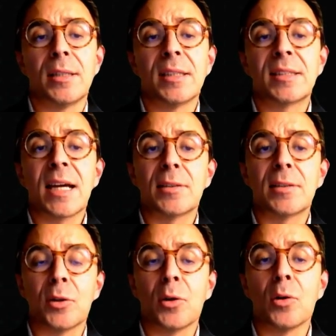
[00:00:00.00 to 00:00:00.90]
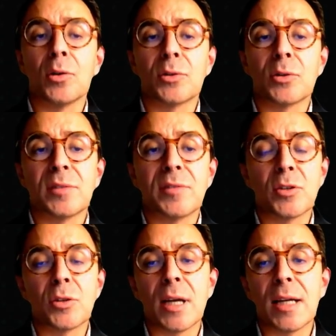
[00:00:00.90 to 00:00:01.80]
This catheter also is
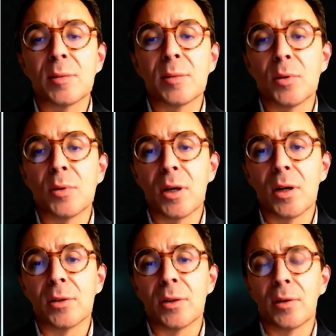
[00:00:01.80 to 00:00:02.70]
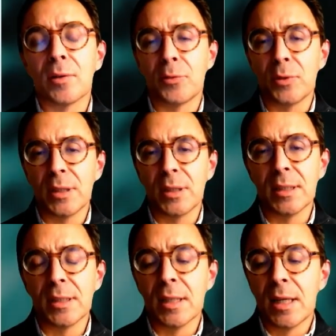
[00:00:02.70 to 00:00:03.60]
visualizable on the
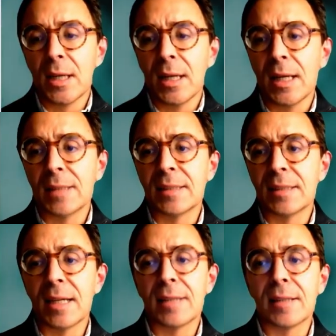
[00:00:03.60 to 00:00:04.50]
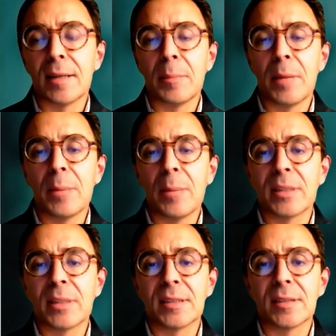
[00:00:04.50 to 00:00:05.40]
3D Insight
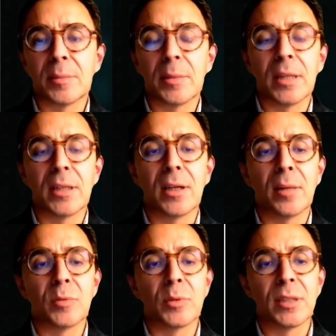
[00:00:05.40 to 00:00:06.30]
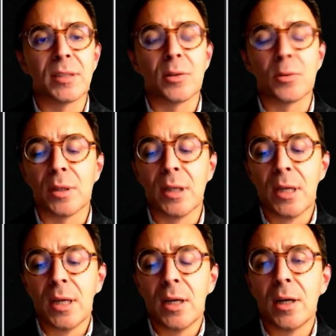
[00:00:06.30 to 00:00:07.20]
mapping system and comes with its own
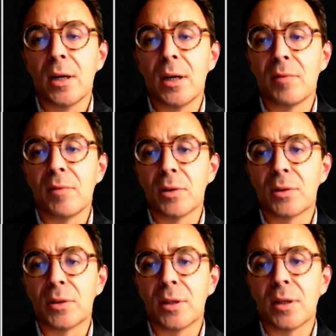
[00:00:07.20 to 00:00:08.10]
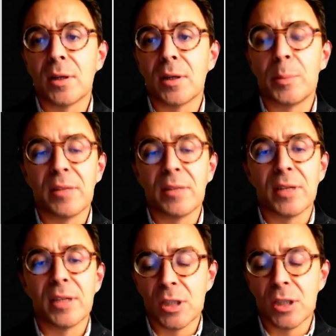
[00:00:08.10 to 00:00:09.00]
Volt PFA